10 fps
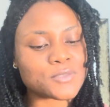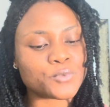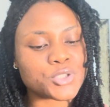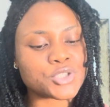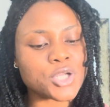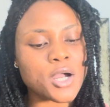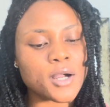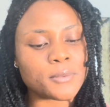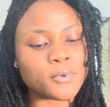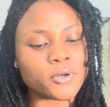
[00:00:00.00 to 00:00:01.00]
with
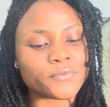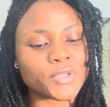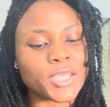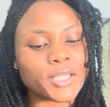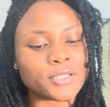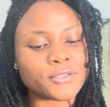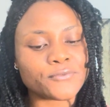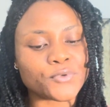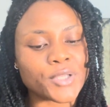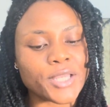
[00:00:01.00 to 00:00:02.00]
job of caring
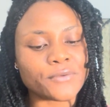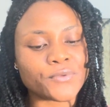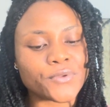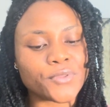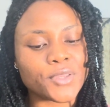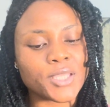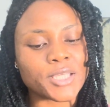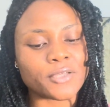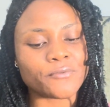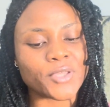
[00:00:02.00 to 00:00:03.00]
for everything
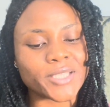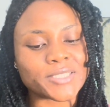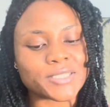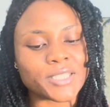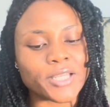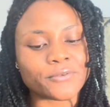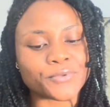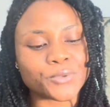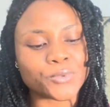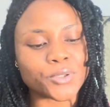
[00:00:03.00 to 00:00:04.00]
affecting
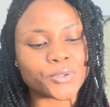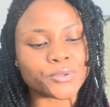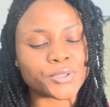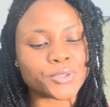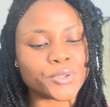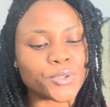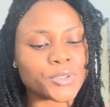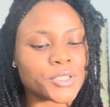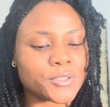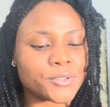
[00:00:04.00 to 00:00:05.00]
every world, known
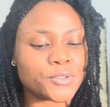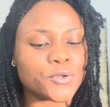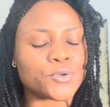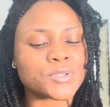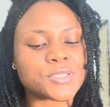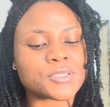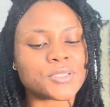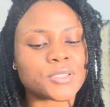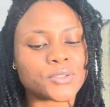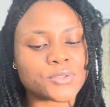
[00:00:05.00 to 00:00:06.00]
and unknown, seen
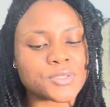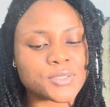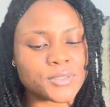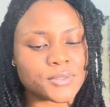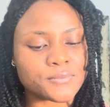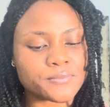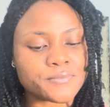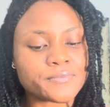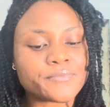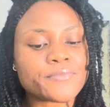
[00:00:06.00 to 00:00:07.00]
and unseen.
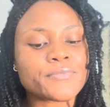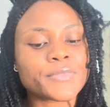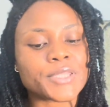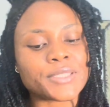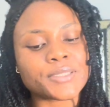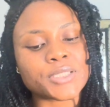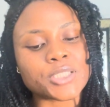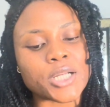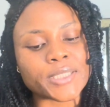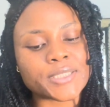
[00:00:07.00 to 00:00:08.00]
In the
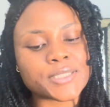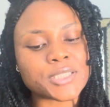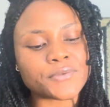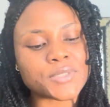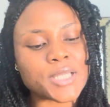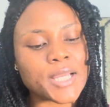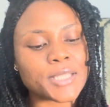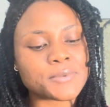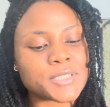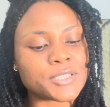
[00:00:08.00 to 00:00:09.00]
darkest of
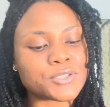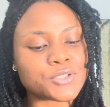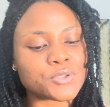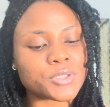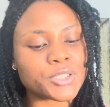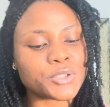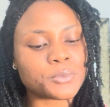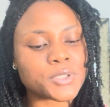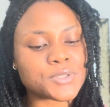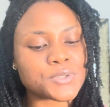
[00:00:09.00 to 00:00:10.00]
times, they ensure
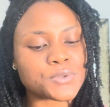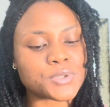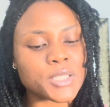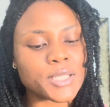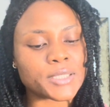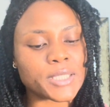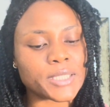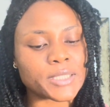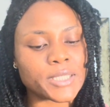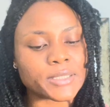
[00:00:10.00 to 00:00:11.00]
humans do not
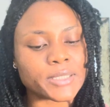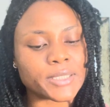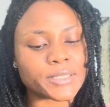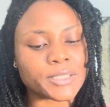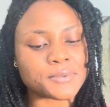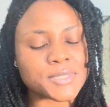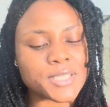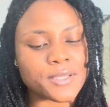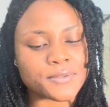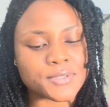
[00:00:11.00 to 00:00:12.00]
annihilate
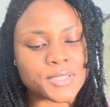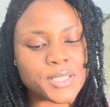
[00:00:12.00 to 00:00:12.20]
themselves.